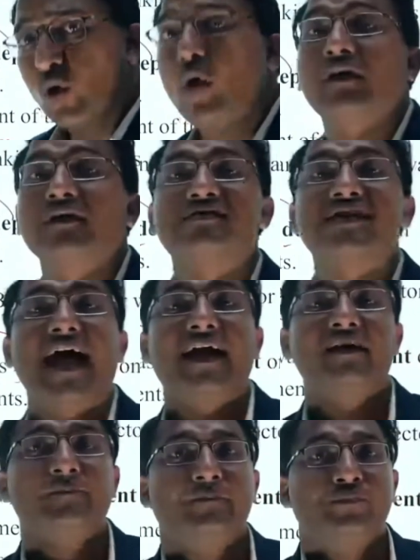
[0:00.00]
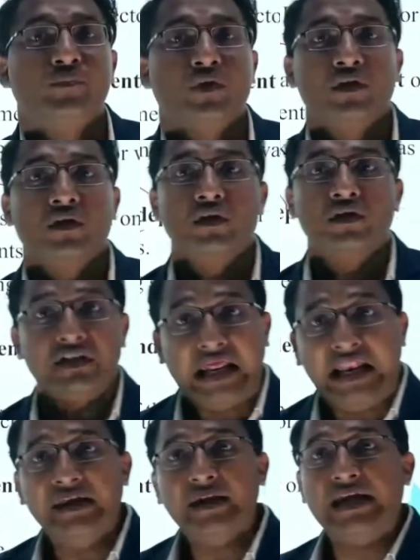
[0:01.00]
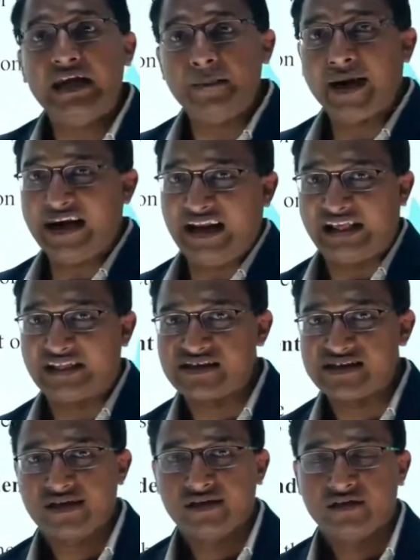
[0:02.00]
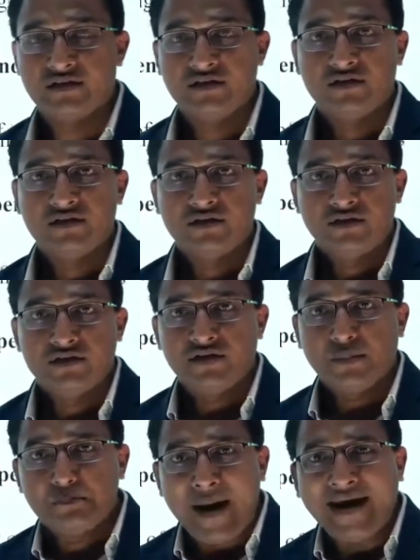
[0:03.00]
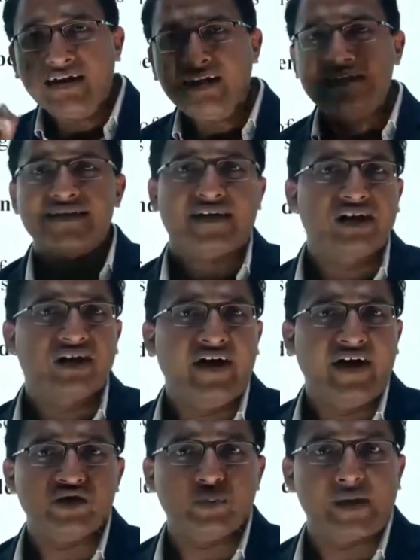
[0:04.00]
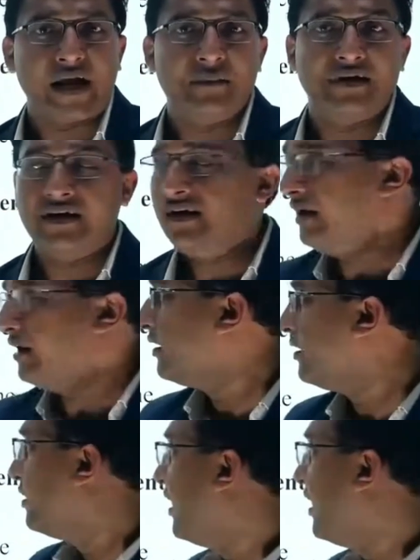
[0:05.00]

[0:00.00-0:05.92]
to note is that till independence, the banking sector was primarily